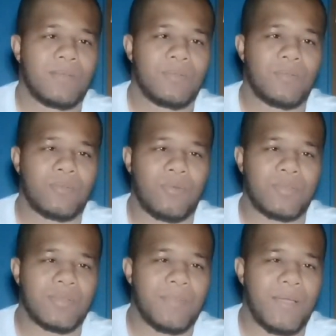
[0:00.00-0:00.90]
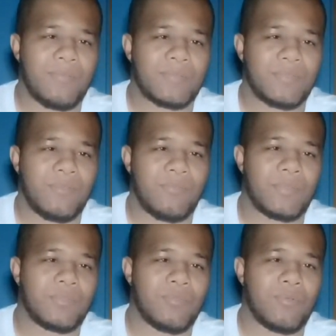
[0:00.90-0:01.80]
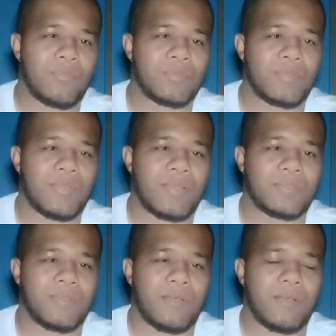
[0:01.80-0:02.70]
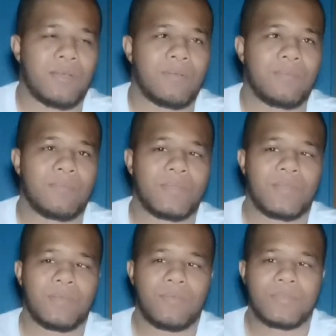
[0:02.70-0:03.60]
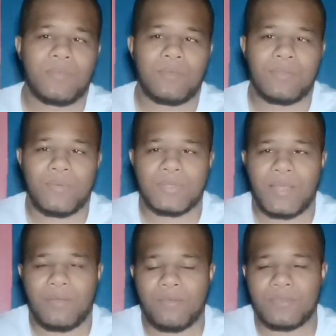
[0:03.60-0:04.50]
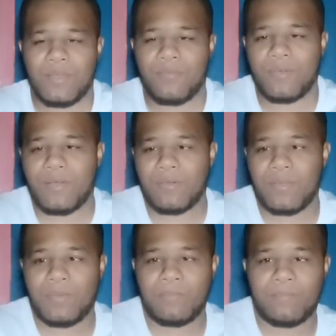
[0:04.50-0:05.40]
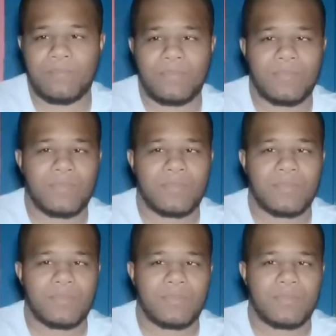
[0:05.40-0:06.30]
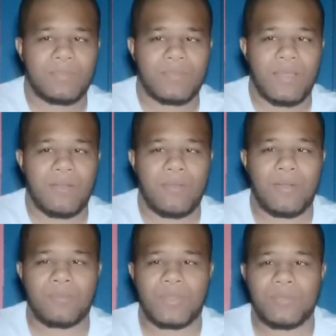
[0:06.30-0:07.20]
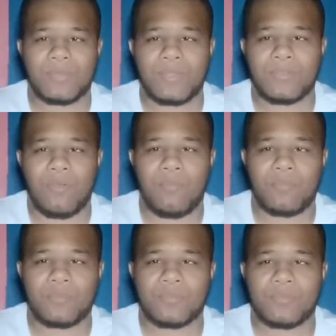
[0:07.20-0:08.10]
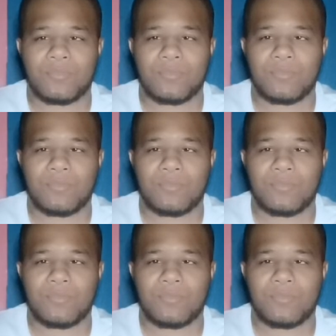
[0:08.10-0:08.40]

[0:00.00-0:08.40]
you know, the only time I ever seen her really do it was against, what's that girl's name? I forgot her name. I don't think it was Liz Carmouche. It